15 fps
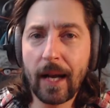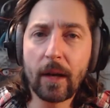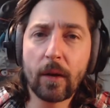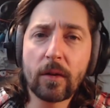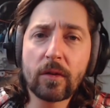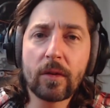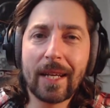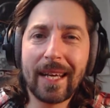
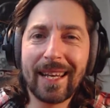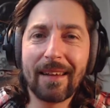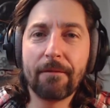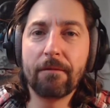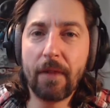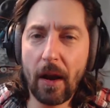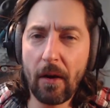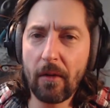also did a
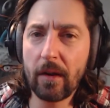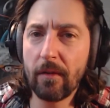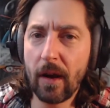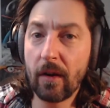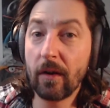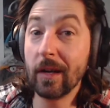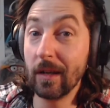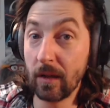very,
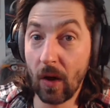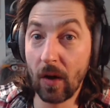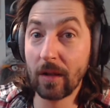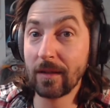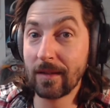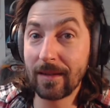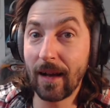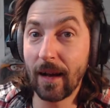very
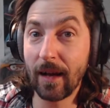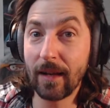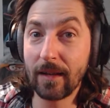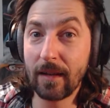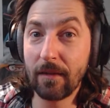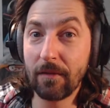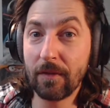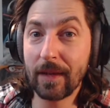
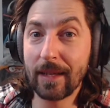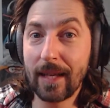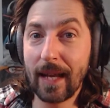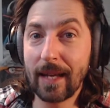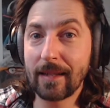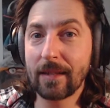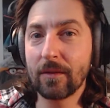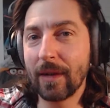non-scientific
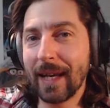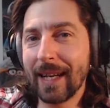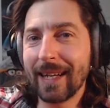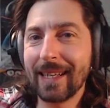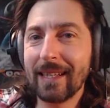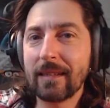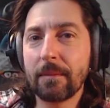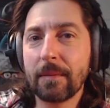test to get at
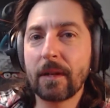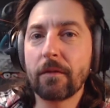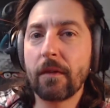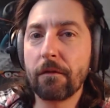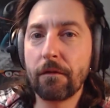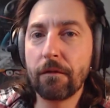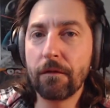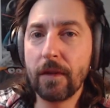least a bit of a
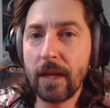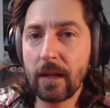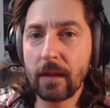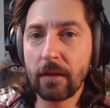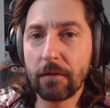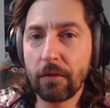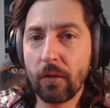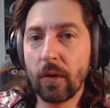
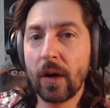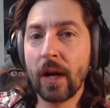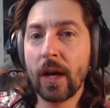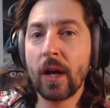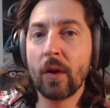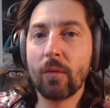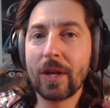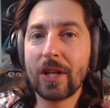feel for
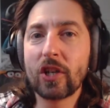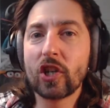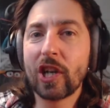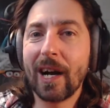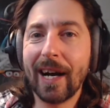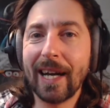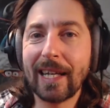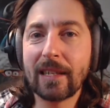which
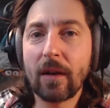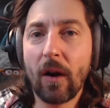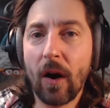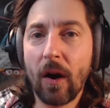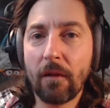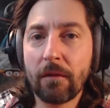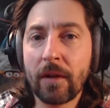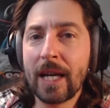kind
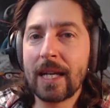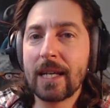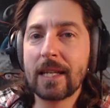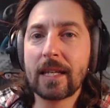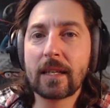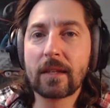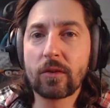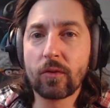of
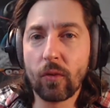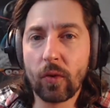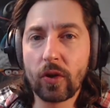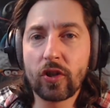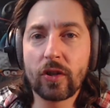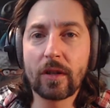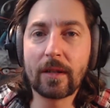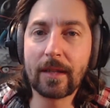
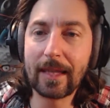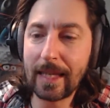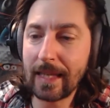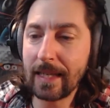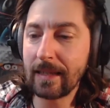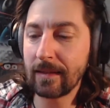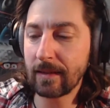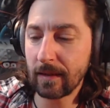distortion these